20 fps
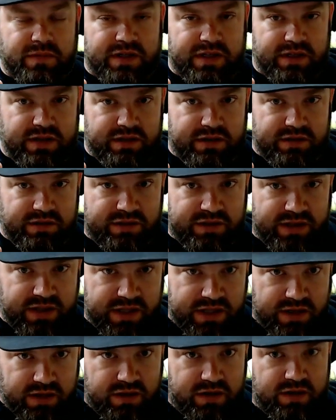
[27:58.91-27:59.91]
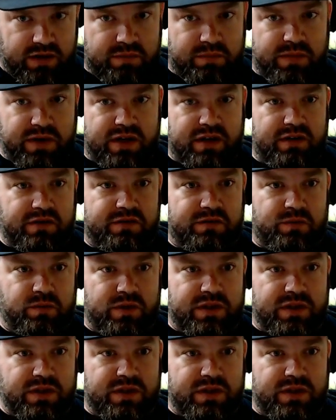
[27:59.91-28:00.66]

is an Eon because of what